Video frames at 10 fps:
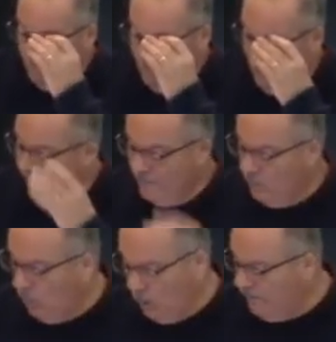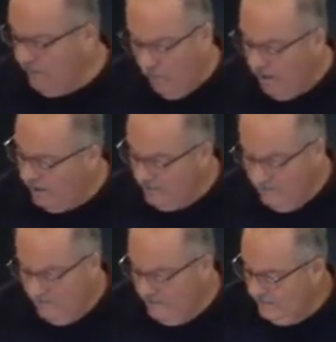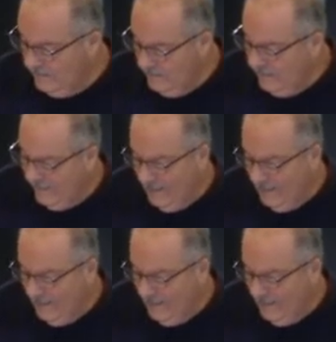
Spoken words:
They don't have to work for it. They